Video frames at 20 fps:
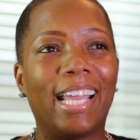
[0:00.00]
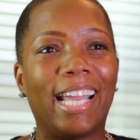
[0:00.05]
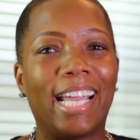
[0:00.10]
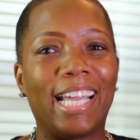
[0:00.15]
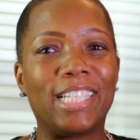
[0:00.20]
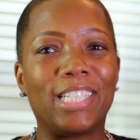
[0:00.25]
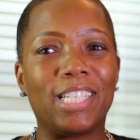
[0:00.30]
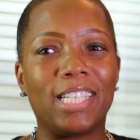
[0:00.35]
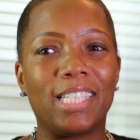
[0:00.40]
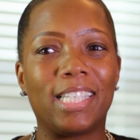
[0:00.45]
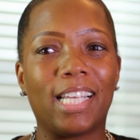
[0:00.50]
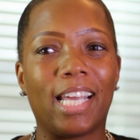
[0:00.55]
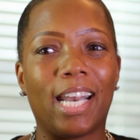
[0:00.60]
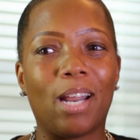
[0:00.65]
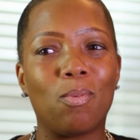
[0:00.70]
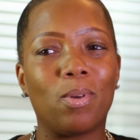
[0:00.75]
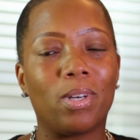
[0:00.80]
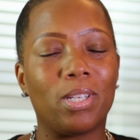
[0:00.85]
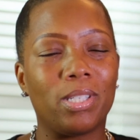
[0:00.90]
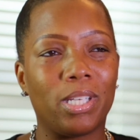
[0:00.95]
And she said, I
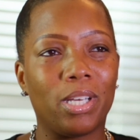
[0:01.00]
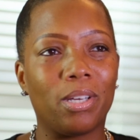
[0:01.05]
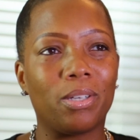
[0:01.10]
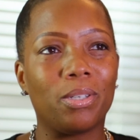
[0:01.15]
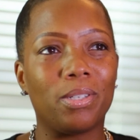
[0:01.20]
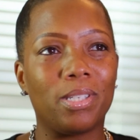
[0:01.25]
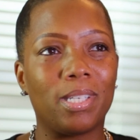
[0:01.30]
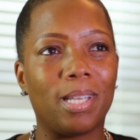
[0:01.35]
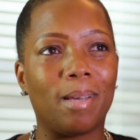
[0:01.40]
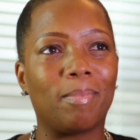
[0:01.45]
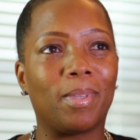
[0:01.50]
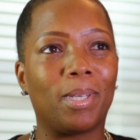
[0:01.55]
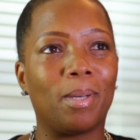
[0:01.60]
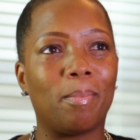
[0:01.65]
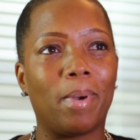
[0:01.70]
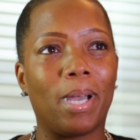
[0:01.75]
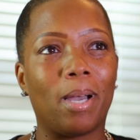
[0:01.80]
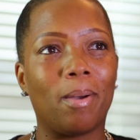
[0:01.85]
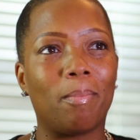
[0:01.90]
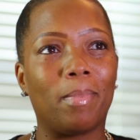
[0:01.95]
want to tell you something
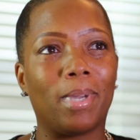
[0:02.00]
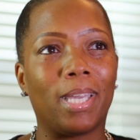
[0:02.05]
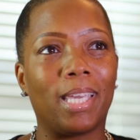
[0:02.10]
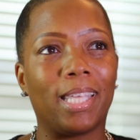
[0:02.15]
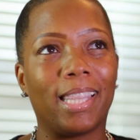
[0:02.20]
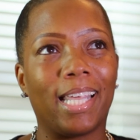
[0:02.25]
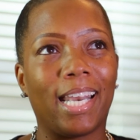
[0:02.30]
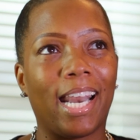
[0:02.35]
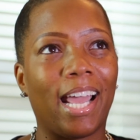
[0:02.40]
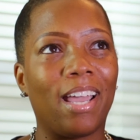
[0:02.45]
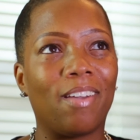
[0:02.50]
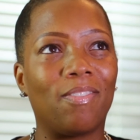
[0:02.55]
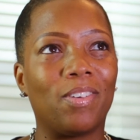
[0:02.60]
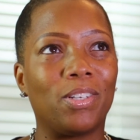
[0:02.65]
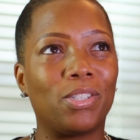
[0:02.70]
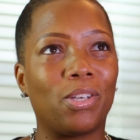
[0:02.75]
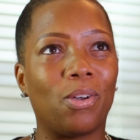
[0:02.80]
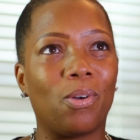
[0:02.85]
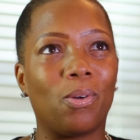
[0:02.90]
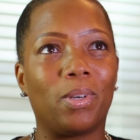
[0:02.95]
about me that I
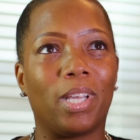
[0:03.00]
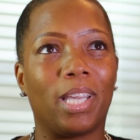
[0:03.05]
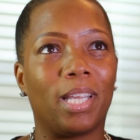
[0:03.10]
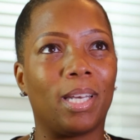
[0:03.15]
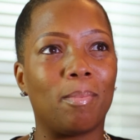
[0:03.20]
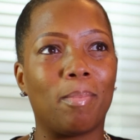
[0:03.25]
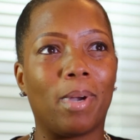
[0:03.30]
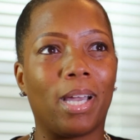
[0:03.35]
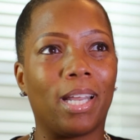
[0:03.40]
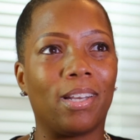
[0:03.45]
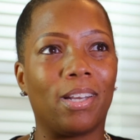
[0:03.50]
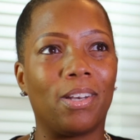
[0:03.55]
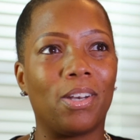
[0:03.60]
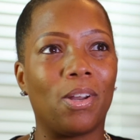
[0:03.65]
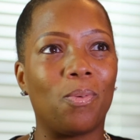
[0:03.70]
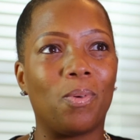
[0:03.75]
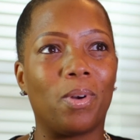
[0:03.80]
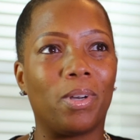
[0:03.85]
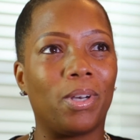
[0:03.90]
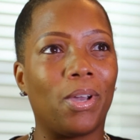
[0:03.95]
haven't told anybody and
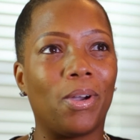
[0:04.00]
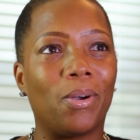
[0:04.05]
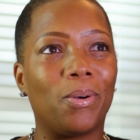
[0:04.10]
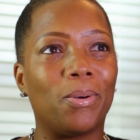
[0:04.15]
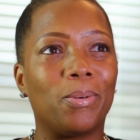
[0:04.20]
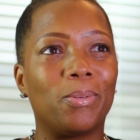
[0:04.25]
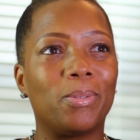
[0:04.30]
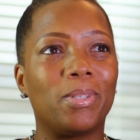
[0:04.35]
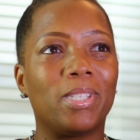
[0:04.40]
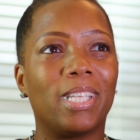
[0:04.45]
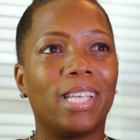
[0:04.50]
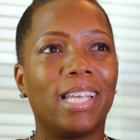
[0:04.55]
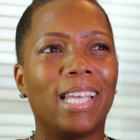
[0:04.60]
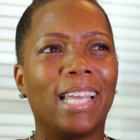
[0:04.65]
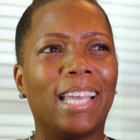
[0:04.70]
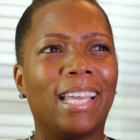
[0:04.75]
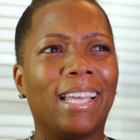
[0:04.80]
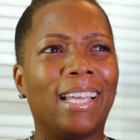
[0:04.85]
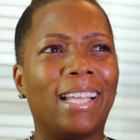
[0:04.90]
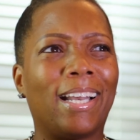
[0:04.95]
no one knows.
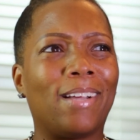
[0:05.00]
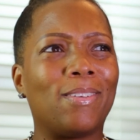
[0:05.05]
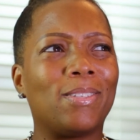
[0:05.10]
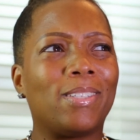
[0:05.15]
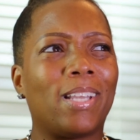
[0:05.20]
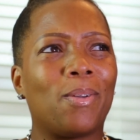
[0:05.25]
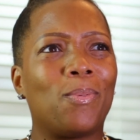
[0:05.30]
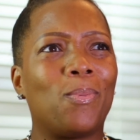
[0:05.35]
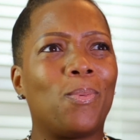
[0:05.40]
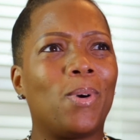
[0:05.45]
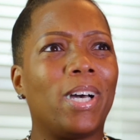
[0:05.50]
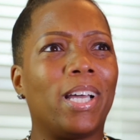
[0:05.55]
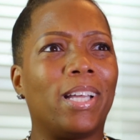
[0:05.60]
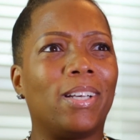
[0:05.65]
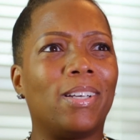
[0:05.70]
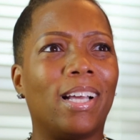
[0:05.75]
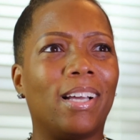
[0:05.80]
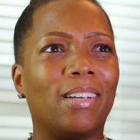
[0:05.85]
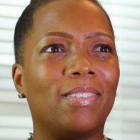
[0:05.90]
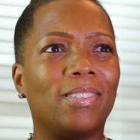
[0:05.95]
And I was like,
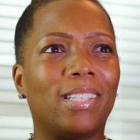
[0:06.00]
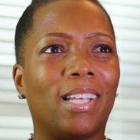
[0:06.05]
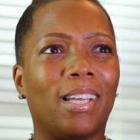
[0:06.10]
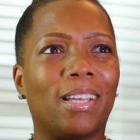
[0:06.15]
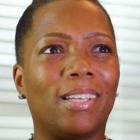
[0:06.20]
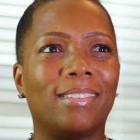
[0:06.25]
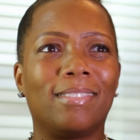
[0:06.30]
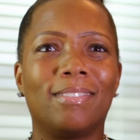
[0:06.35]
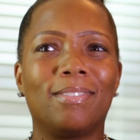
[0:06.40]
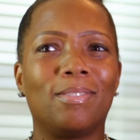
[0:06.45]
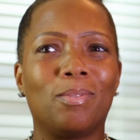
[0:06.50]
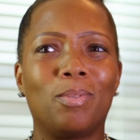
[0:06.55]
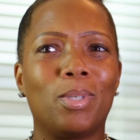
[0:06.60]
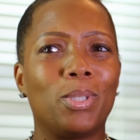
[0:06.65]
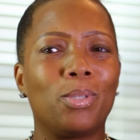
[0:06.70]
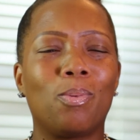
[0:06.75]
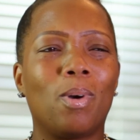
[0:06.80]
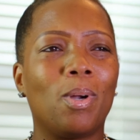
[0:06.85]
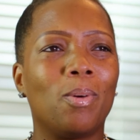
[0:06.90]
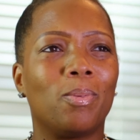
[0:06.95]
what? I was like,
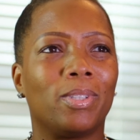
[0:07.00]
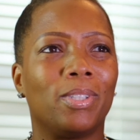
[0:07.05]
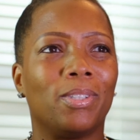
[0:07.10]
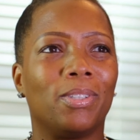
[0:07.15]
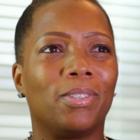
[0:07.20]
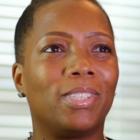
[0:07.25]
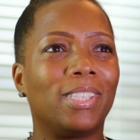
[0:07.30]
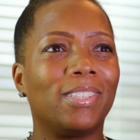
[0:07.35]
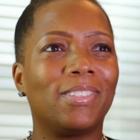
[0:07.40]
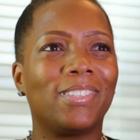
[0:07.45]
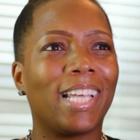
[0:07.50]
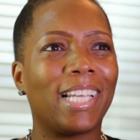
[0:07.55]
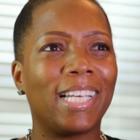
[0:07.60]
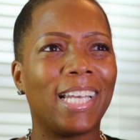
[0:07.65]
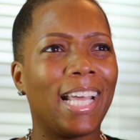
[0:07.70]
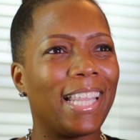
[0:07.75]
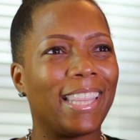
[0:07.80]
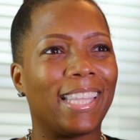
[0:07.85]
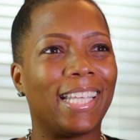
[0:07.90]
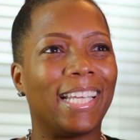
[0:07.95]
what's wrong with you? She was like,
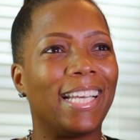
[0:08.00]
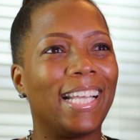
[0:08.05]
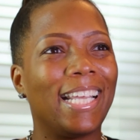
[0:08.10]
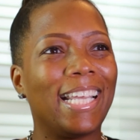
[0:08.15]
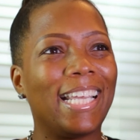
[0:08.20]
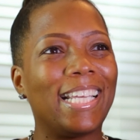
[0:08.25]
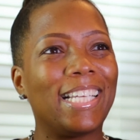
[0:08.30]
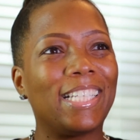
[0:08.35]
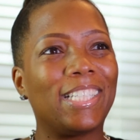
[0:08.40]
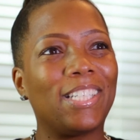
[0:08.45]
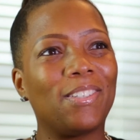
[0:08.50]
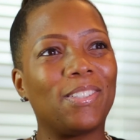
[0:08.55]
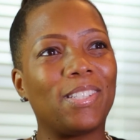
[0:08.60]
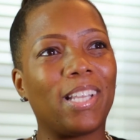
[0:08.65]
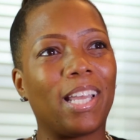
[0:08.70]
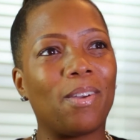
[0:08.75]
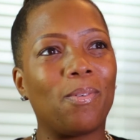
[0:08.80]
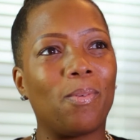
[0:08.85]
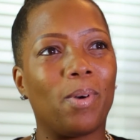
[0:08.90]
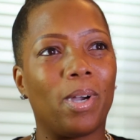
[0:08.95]
nothing. She was
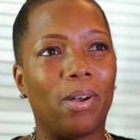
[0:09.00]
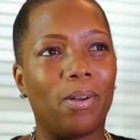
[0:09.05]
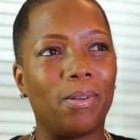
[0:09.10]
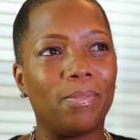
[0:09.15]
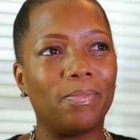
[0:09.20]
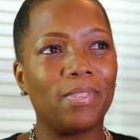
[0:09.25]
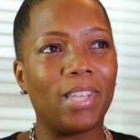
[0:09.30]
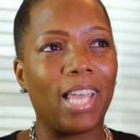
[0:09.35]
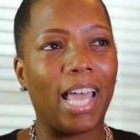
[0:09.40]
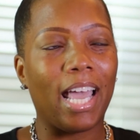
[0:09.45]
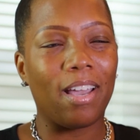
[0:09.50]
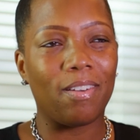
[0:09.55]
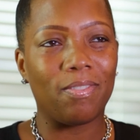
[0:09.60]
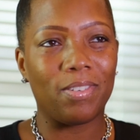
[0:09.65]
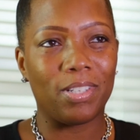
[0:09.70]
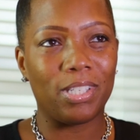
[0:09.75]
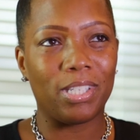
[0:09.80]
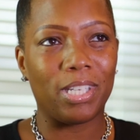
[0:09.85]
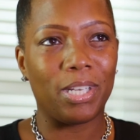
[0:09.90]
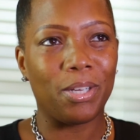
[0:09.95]
like, well, I have
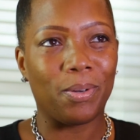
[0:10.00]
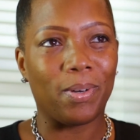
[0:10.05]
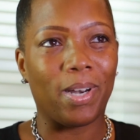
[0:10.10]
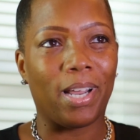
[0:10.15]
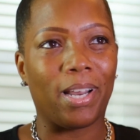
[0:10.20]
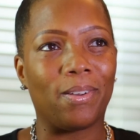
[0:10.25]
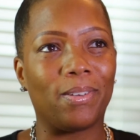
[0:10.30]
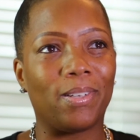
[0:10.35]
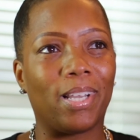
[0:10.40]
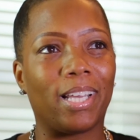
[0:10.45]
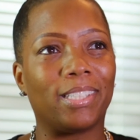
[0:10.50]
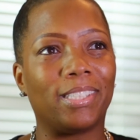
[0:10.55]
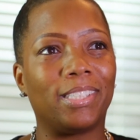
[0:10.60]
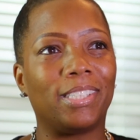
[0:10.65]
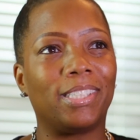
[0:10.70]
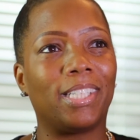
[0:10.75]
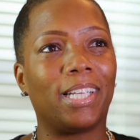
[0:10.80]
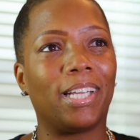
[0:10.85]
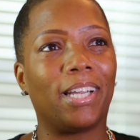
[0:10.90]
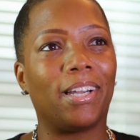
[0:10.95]
a secret I don't like to
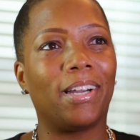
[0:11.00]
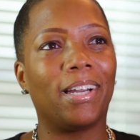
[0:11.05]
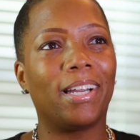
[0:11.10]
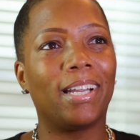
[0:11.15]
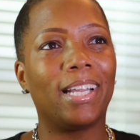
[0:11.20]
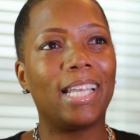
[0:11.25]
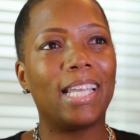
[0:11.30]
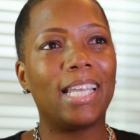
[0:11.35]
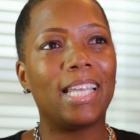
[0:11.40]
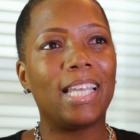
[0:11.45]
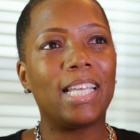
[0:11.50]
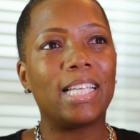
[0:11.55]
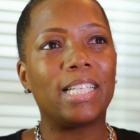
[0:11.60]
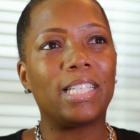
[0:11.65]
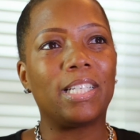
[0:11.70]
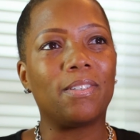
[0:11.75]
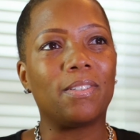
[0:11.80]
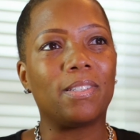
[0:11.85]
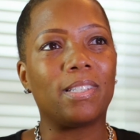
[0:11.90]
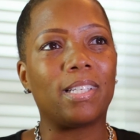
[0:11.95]
share.
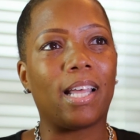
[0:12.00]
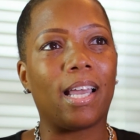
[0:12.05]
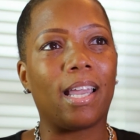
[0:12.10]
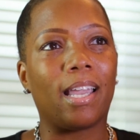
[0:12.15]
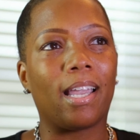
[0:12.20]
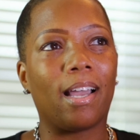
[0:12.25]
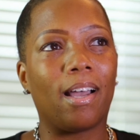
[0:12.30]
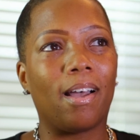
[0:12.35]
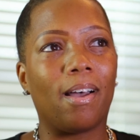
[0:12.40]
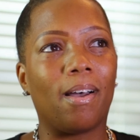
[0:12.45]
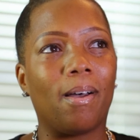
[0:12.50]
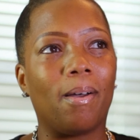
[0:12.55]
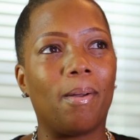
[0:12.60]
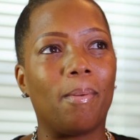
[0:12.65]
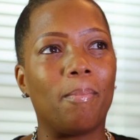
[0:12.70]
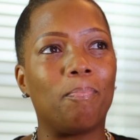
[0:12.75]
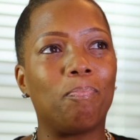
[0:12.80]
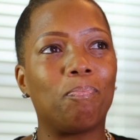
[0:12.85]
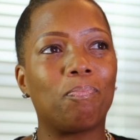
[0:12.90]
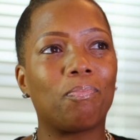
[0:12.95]
She was like, I